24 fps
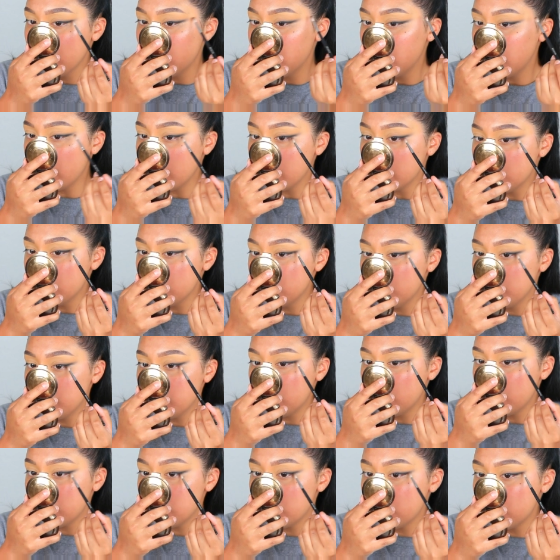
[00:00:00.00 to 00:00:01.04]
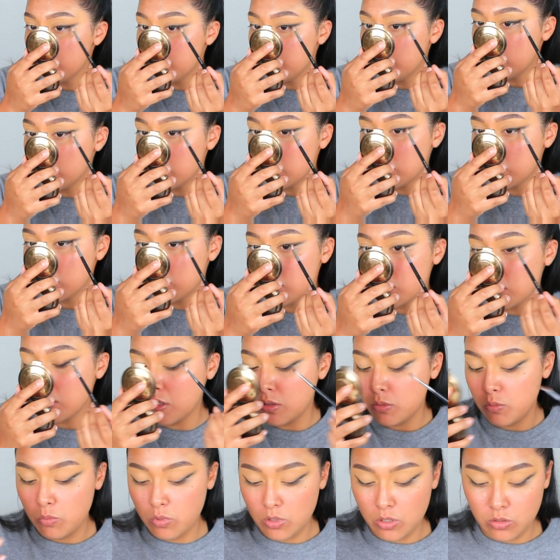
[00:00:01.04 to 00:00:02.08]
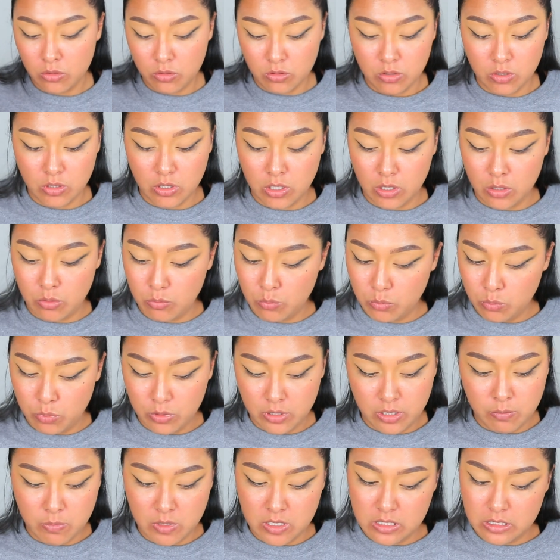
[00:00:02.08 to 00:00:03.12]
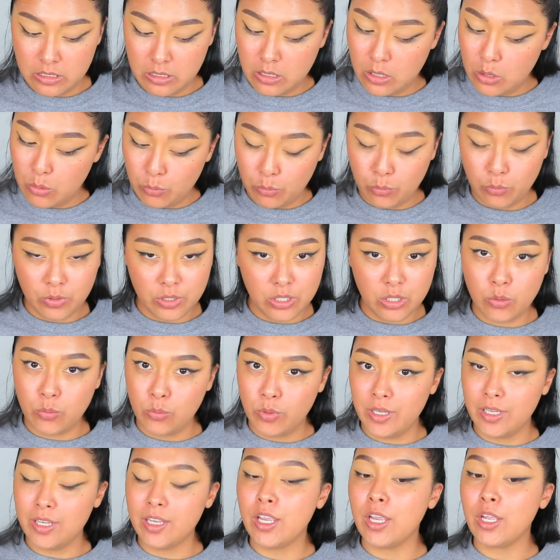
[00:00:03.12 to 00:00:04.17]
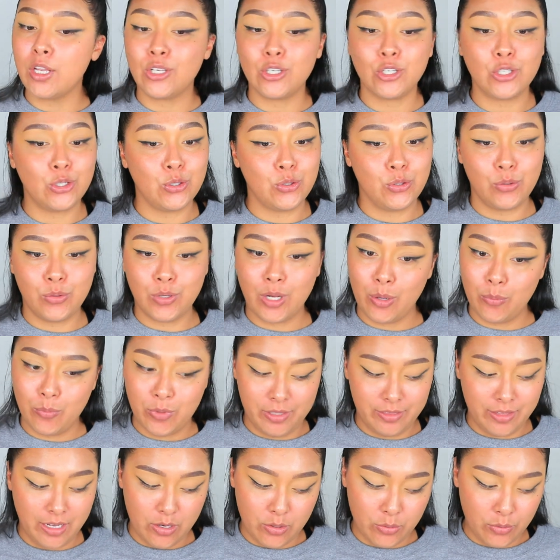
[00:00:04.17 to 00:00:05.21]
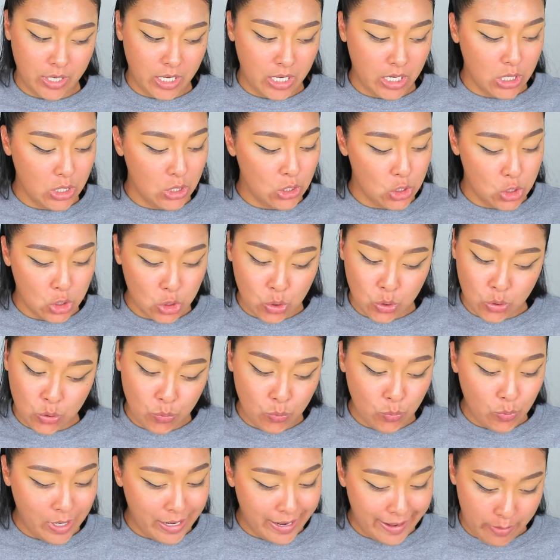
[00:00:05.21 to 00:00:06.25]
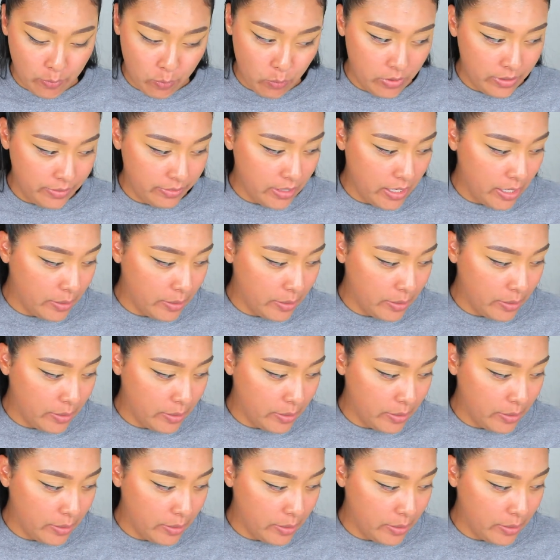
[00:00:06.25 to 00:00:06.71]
Not too much because it will get really messy really quick and you do not want that, okay? You do not want